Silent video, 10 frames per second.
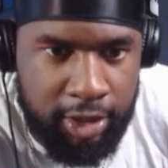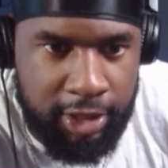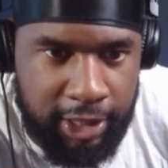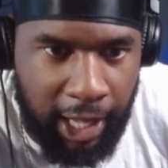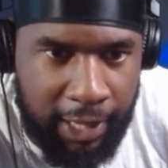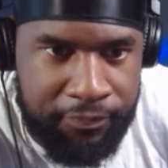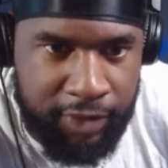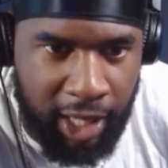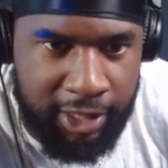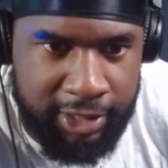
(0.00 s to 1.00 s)

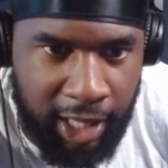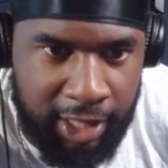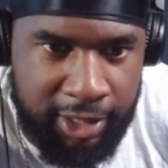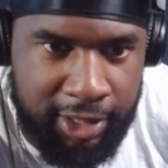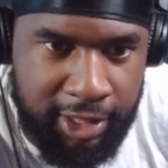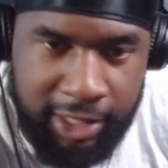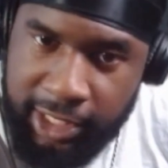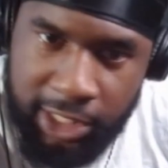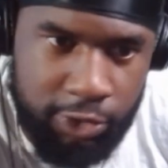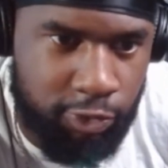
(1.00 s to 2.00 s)
Yeah. He
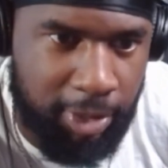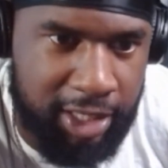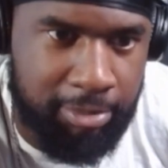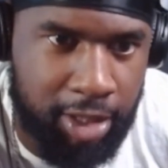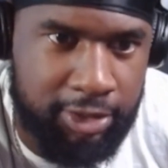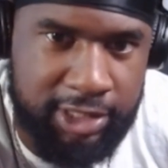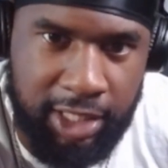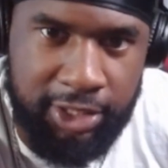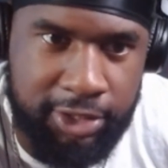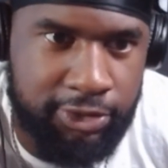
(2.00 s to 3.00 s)
kills for money, bro. He's
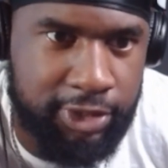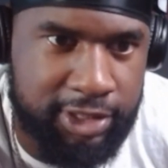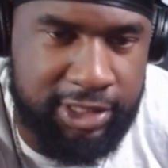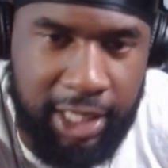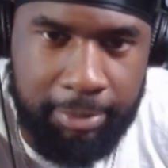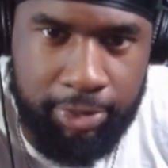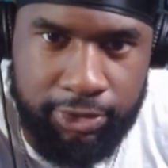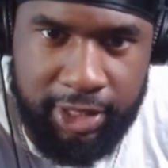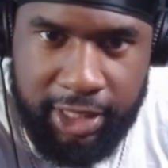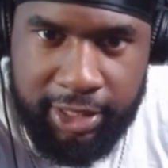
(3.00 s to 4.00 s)
out here healing his
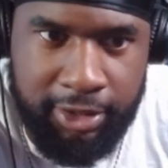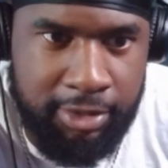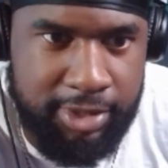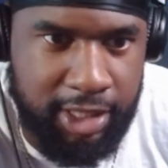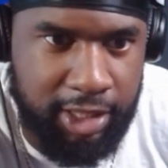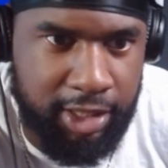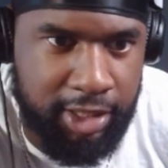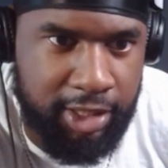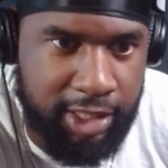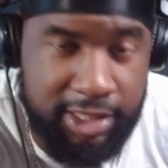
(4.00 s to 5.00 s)
Deadpool thing. You know what I'm saying?
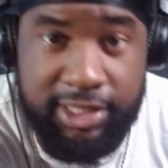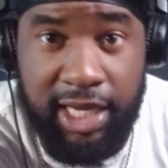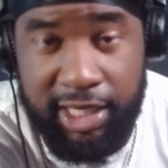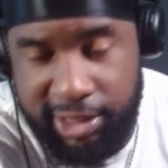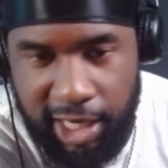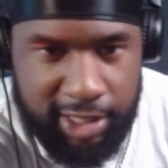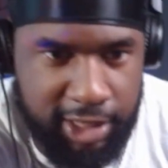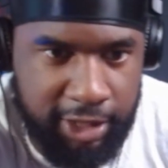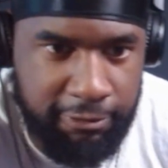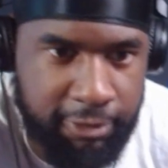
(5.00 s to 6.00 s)
His Deadshot
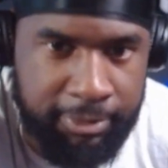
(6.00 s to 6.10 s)
thing. You feel me?